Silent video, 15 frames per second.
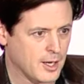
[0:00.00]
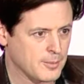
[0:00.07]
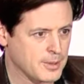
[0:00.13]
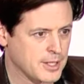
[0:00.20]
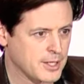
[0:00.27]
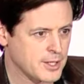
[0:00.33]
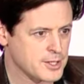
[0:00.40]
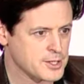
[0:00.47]

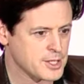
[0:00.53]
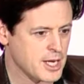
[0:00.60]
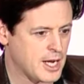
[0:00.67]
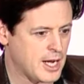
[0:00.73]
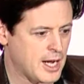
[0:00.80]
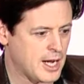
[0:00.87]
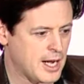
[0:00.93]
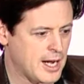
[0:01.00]
because
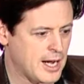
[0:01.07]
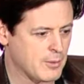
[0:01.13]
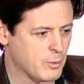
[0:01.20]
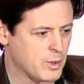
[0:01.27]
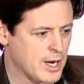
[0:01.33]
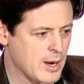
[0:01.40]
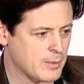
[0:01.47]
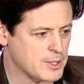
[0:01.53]

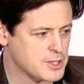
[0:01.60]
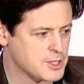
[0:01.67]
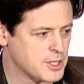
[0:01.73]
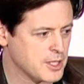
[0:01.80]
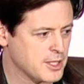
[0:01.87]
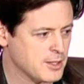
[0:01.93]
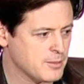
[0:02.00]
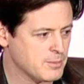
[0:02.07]
when I would
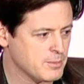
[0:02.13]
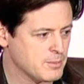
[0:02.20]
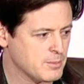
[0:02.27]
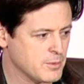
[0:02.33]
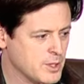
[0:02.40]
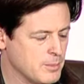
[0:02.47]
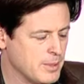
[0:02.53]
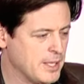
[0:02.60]
see
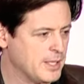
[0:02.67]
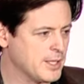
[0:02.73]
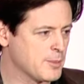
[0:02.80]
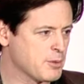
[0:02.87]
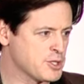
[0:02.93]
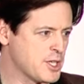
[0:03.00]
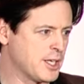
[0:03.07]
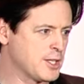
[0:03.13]
the media
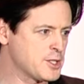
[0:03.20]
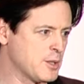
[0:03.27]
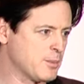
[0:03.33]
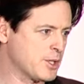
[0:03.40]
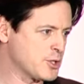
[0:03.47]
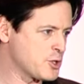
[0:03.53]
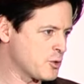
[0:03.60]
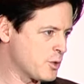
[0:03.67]
presenting
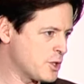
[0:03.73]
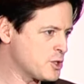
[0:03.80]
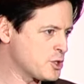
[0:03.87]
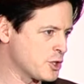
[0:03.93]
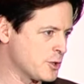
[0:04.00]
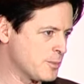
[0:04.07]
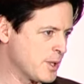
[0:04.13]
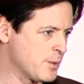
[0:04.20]
someone as
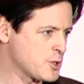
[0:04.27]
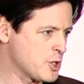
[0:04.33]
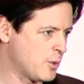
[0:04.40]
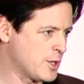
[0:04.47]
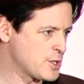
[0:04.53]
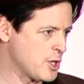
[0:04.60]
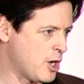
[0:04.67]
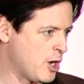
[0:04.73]
Christian, it was
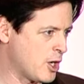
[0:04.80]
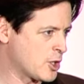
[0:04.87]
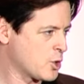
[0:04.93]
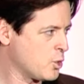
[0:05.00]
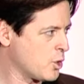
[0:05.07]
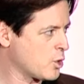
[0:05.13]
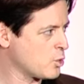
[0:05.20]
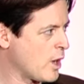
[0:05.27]
always a
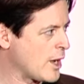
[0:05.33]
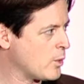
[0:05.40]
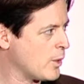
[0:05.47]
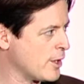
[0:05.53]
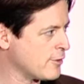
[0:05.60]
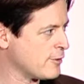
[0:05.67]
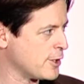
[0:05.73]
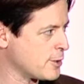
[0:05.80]
hardcore
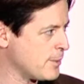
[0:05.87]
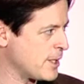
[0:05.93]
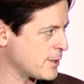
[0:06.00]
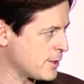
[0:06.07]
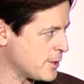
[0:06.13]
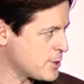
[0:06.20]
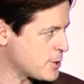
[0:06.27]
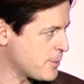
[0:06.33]
right-wing
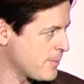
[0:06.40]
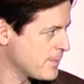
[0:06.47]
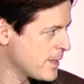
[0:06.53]
fundamentalist.